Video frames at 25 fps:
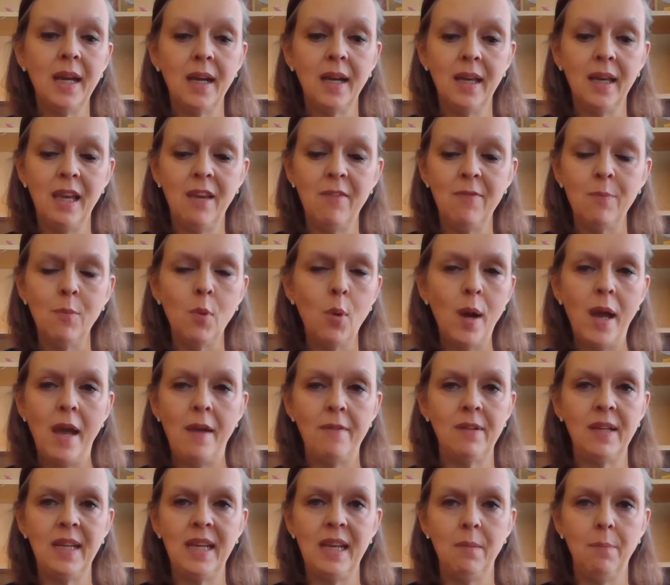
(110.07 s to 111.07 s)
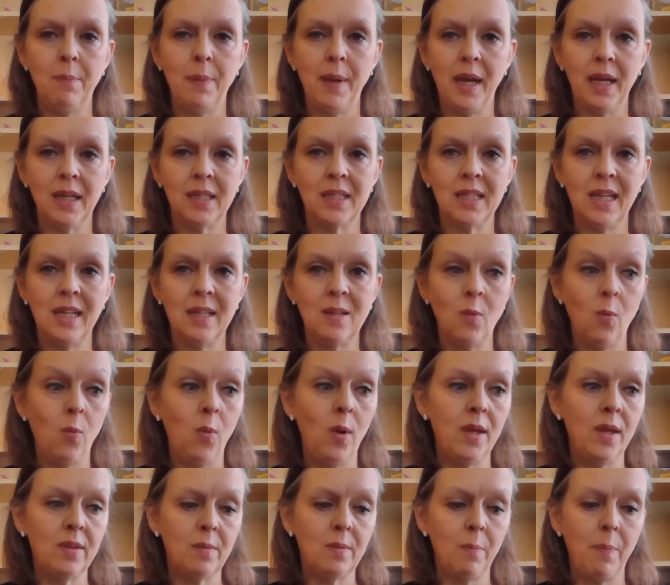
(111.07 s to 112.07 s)
even more heavily impacted
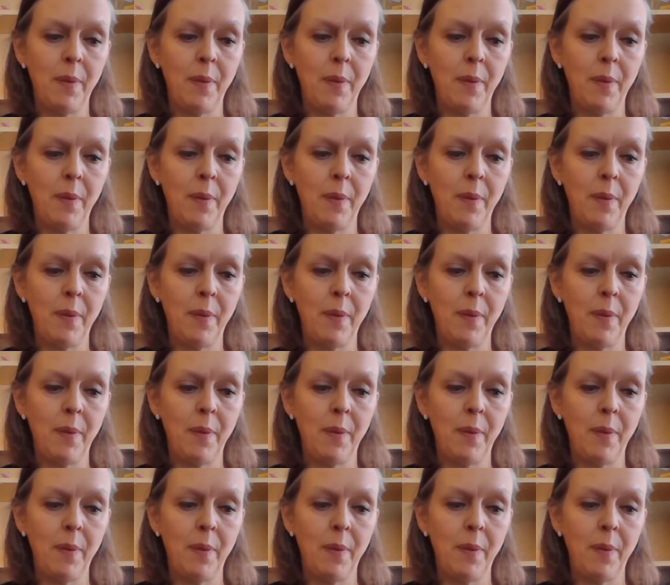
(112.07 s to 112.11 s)
with